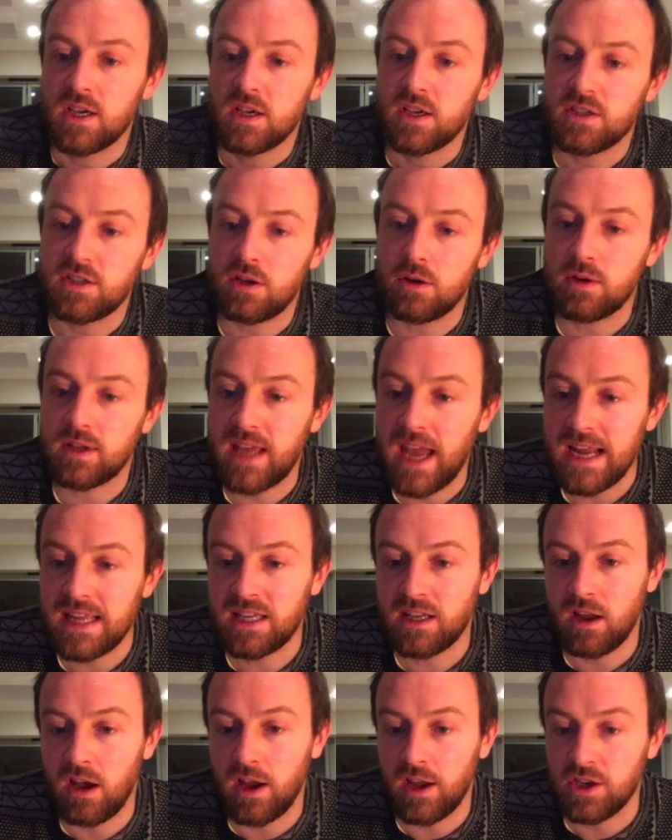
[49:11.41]
So
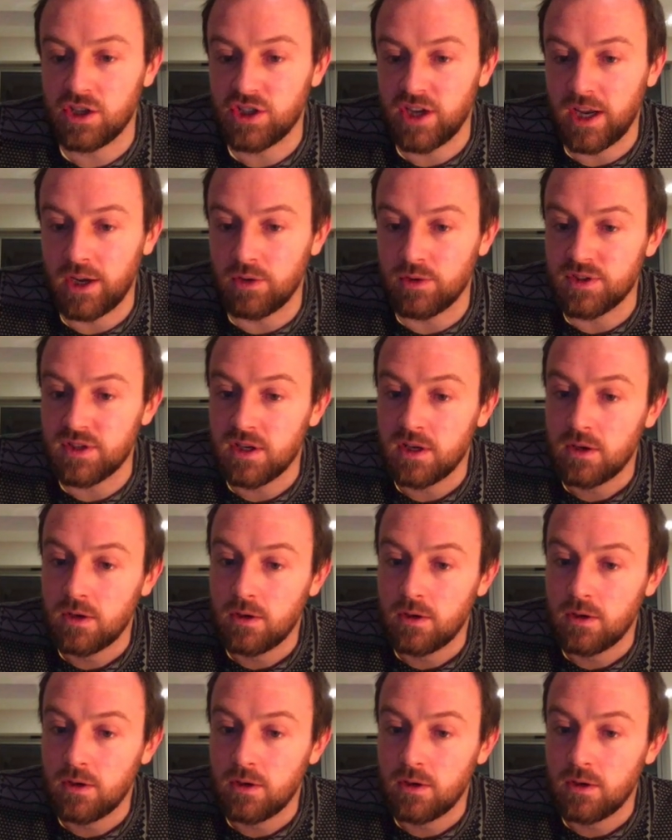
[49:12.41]
gated ion channels,